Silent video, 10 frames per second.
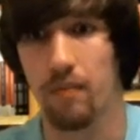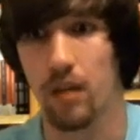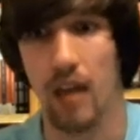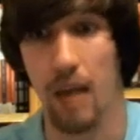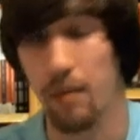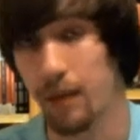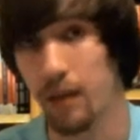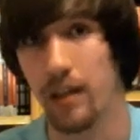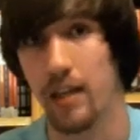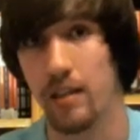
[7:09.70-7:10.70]

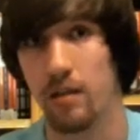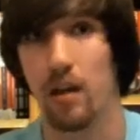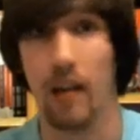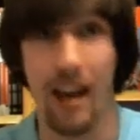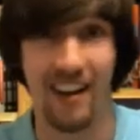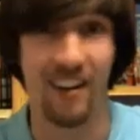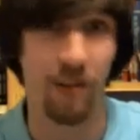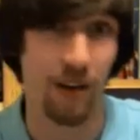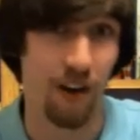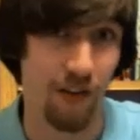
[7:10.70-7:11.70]
capabilities, again,
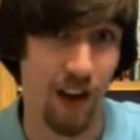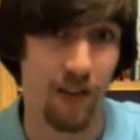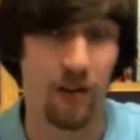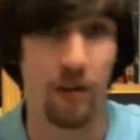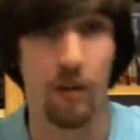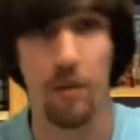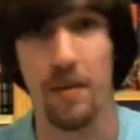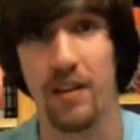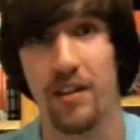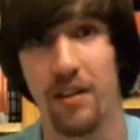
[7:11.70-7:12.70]
including our favorite that we
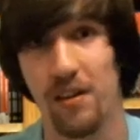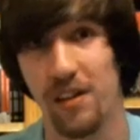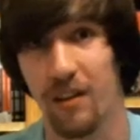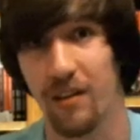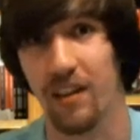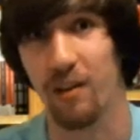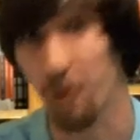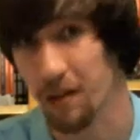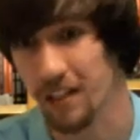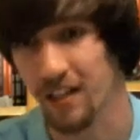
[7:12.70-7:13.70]
mentioned earlier, the
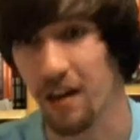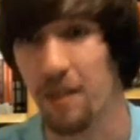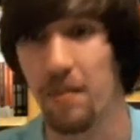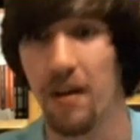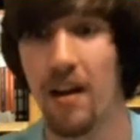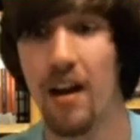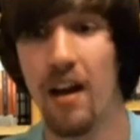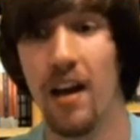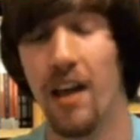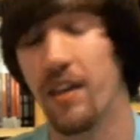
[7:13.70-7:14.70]
groin stomp.
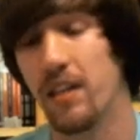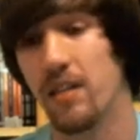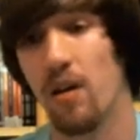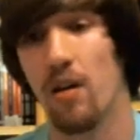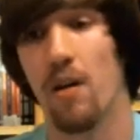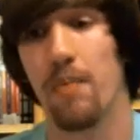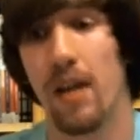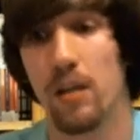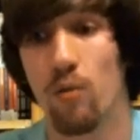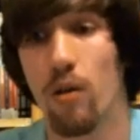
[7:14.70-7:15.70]
And these start on
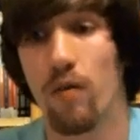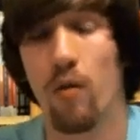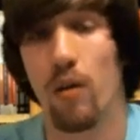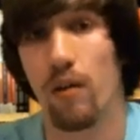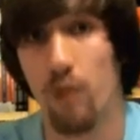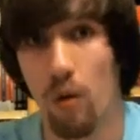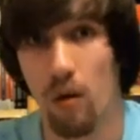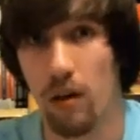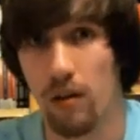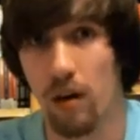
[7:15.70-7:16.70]
page
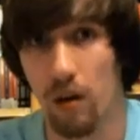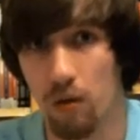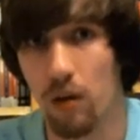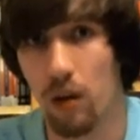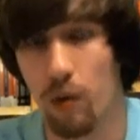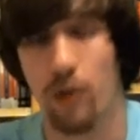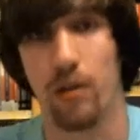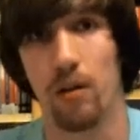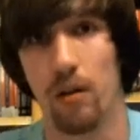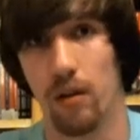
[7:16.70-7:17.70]
144 and are really
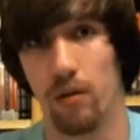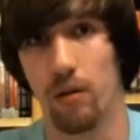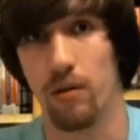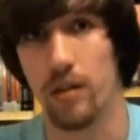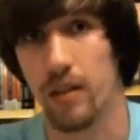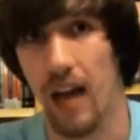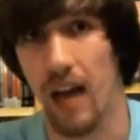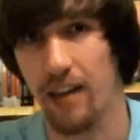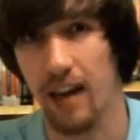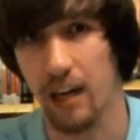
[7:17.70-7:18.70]
worth a look through just to
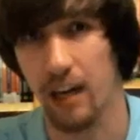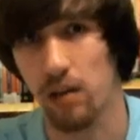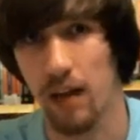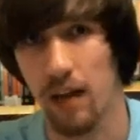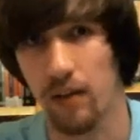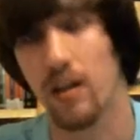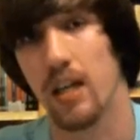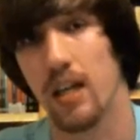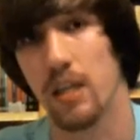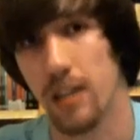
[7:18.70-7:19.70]
add that extra level of
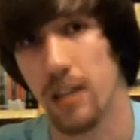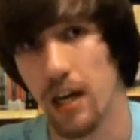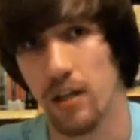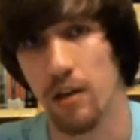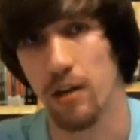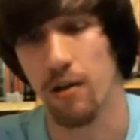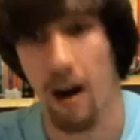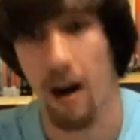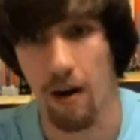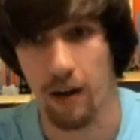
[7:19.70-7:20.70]
customization to your
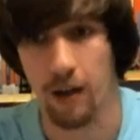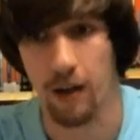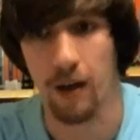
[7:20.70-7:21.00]
character.